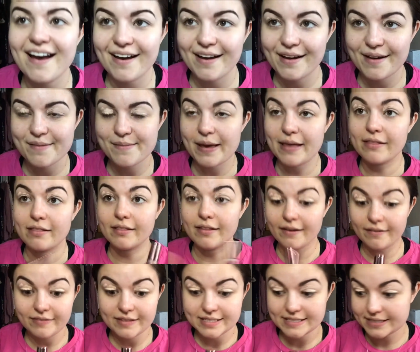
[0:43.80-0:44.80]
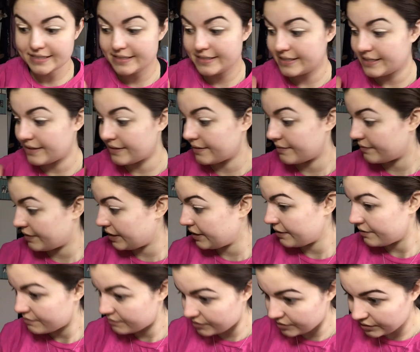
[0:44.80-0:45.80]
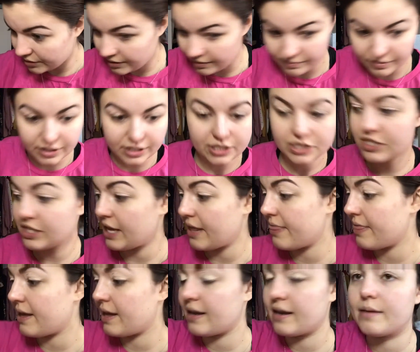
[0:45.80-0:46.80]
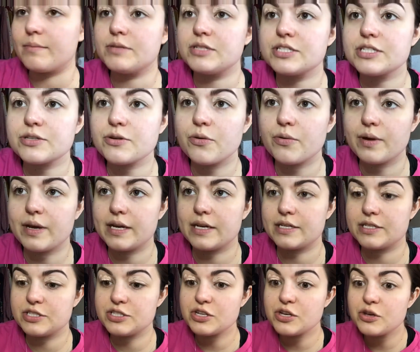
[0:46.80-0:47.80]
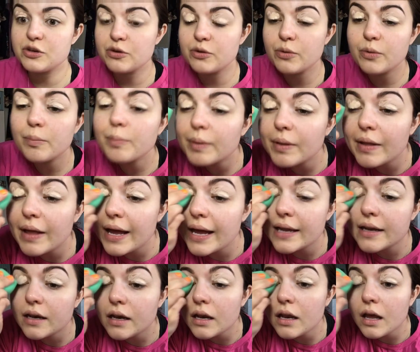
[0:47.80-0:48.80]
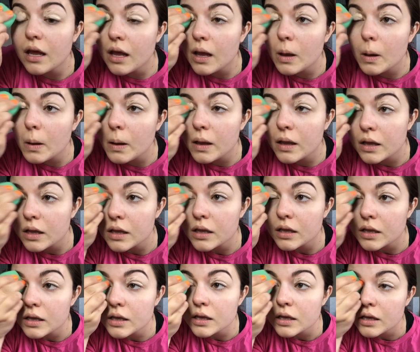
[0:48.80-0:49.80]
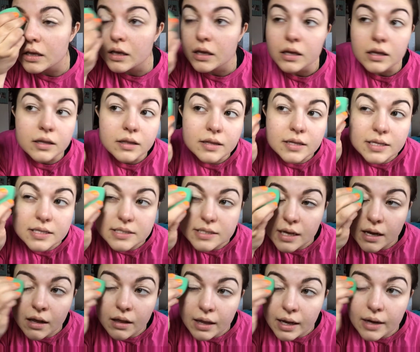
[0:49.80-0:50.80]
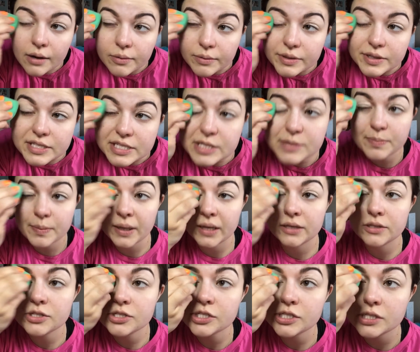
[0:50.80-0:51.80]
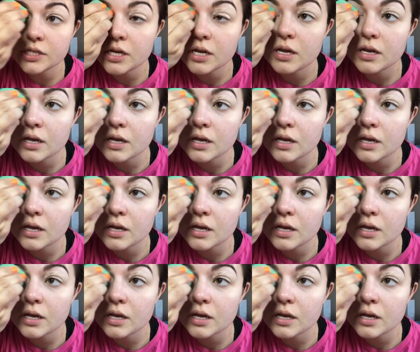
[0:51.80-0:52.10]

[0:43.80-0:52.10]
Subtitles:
I love this concealer, very full coverage, and then I'm just going to blend this all out with a sponge.